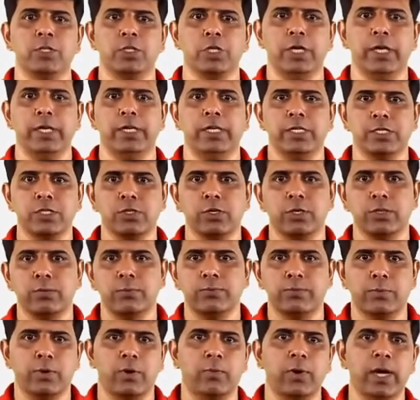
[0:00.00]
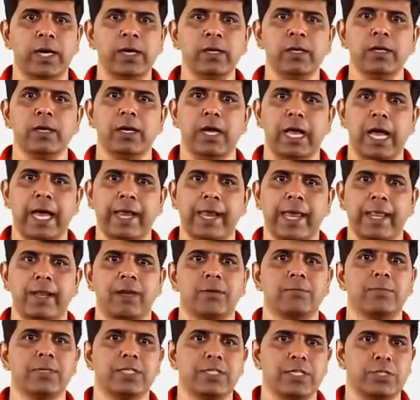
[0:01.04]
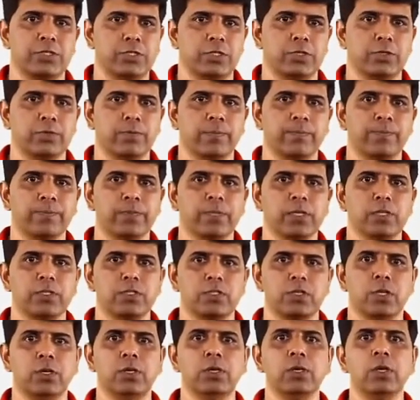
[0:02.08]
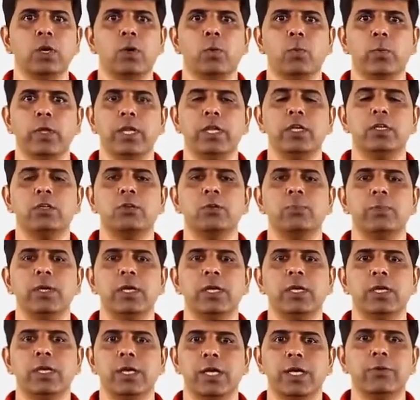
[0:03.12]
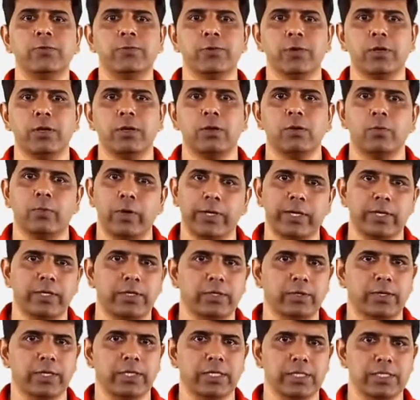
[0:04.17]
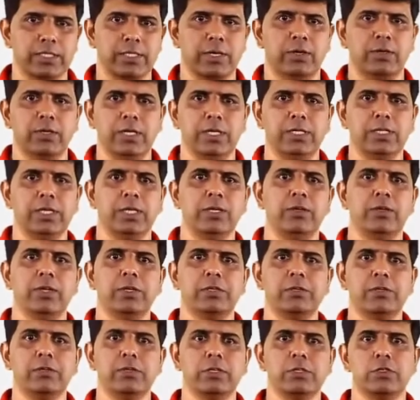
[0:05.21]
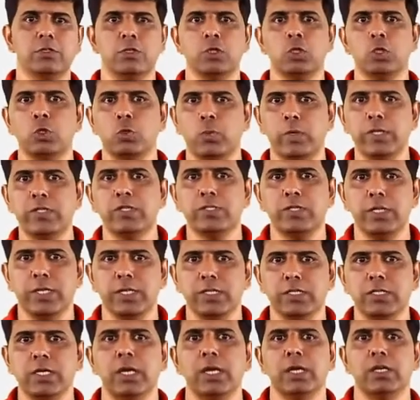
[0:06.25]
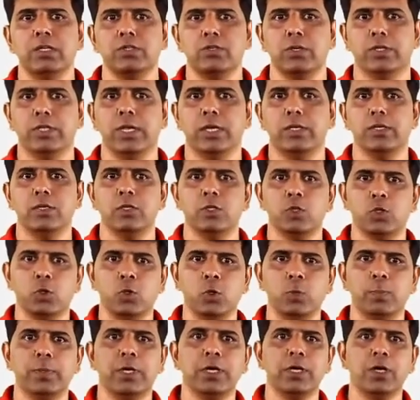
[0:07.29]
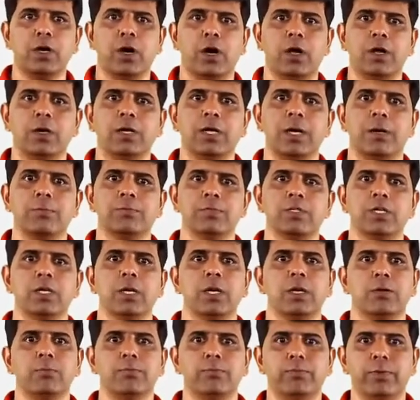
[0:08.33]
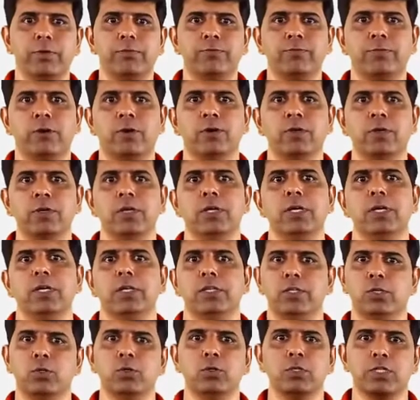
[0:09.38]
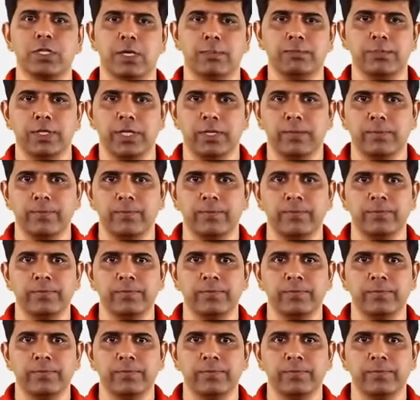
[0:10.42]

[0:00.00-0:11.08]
So it is going to provide an error message to you. So we need to be careful when you're doing this. The only thing you need to do is to switch this so that super call comes before do something.